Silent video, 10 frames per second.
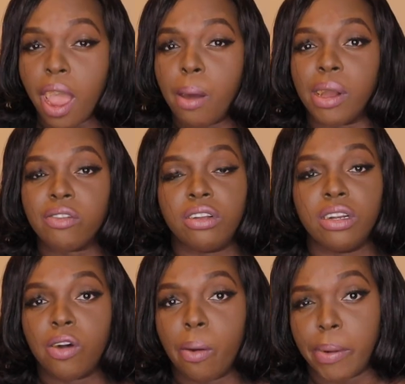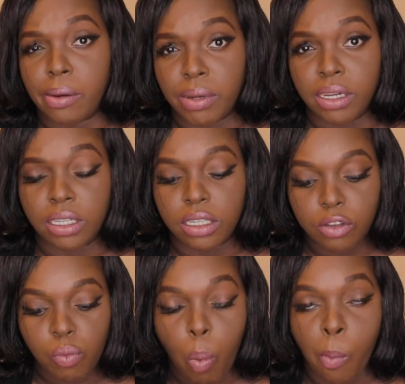I'm actually
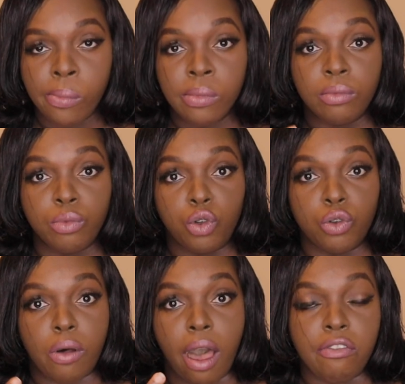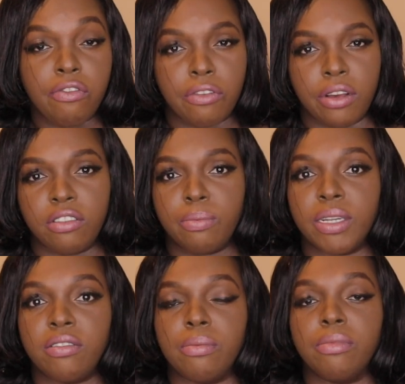open-minded to have friends,
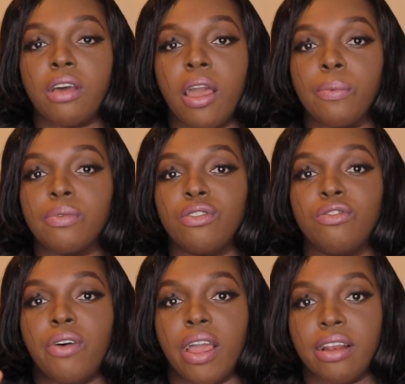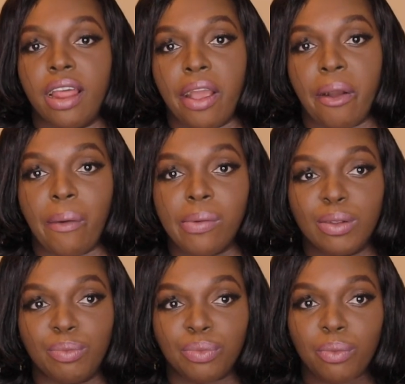but sometimes you find like
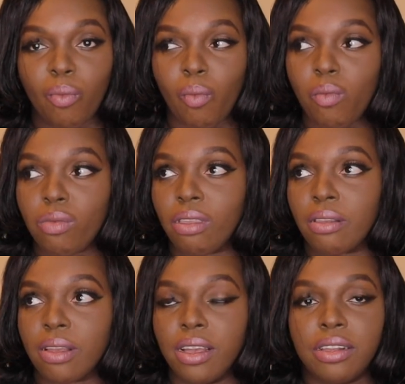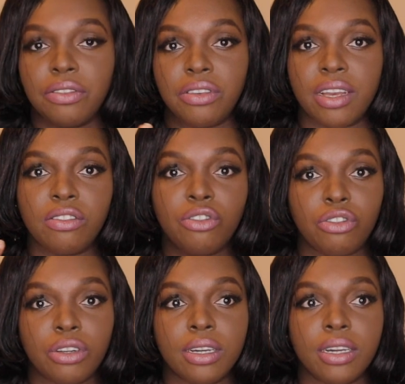it's just
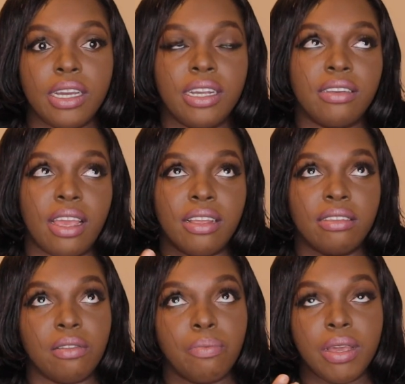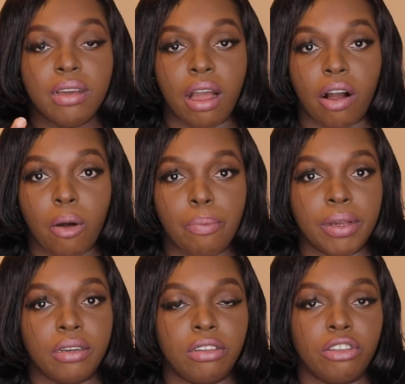tricky. It ends up being a
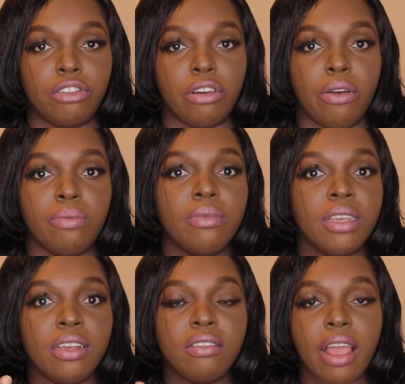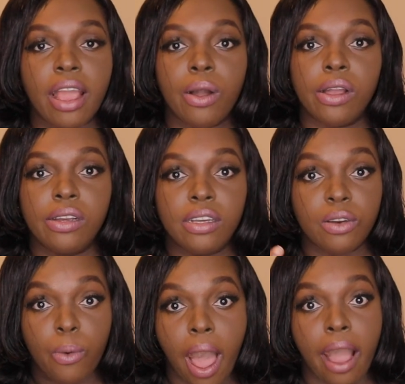competition. It's like
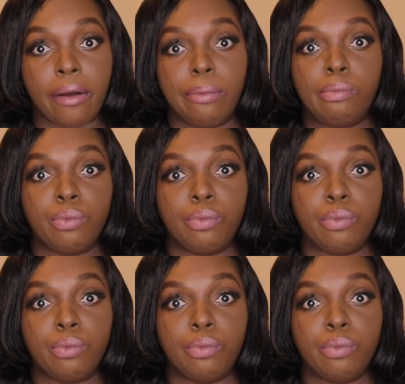in work,